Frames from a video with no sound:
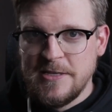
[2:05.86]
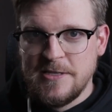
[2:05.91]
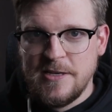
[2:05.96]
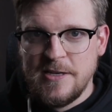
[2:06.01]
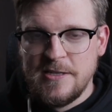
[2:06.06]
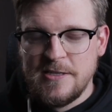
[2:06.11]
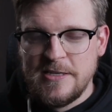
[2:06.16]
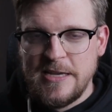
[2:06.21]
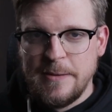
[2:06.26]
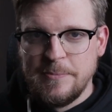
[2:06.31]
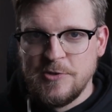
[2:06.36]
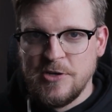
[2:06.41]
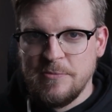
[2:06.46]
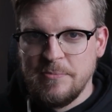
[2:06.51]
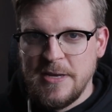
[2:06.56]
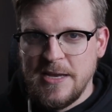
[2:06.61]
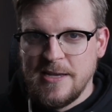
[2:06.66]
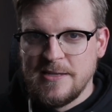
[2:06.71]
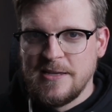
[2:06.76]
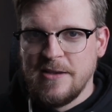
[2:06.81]
misconception,
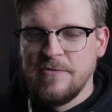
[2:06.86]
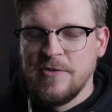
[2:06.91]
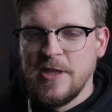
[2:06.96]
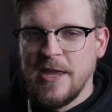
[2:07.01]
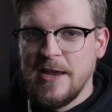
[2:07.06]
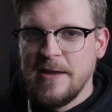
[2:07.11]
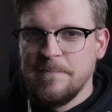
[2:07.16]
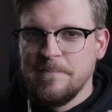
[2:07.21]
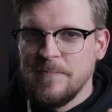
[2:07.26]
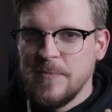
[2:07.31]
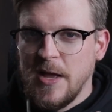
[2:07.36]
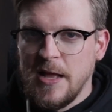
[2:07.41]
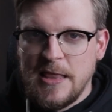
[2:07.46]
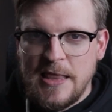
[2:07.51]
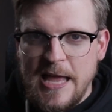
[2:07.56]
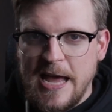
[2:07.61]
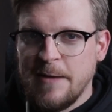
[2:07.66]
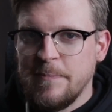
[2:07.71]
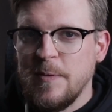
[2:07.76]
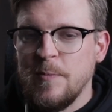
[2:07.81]
because I feel like a
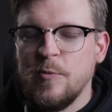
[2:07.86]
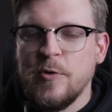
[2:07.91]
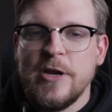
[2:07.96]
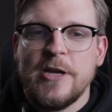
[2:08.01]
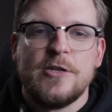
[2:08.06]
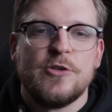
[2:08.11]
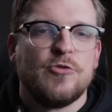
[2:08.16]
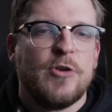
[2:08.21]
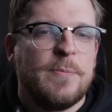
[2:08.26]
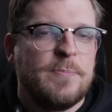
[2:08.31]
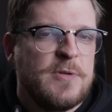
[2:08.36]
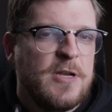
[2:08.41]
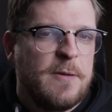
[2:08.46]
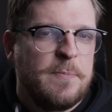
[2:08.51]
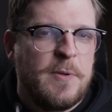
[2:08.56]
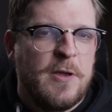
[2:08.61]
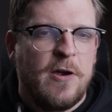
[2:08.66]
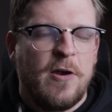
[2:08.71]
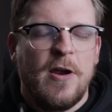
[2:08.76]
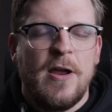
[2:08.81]
lot of people get tripped
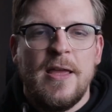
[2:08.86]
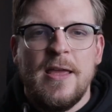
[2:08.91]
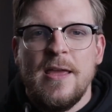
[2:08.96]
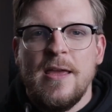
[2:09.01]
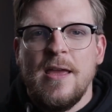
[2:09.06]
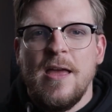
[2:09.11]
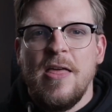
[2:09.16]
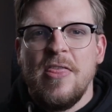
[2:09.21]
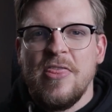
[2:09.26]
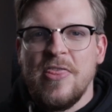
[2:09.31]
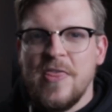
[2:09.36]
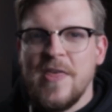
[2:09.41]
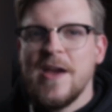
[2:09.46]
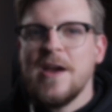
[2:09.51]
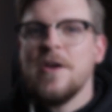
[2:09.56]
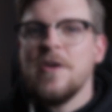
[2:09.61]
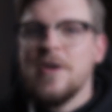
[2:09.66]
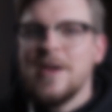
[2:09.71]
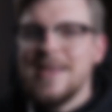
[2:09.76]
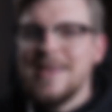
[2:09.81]
up here.
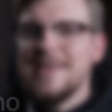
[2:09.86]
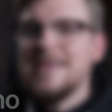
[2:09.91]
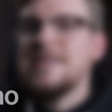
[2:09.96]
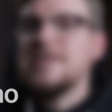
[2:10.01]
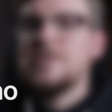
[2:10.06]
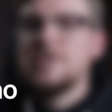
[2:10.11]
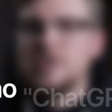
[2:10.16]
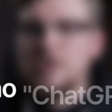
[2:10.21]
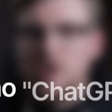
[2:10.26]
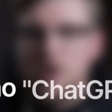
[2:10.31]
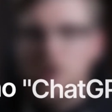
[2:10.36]
There is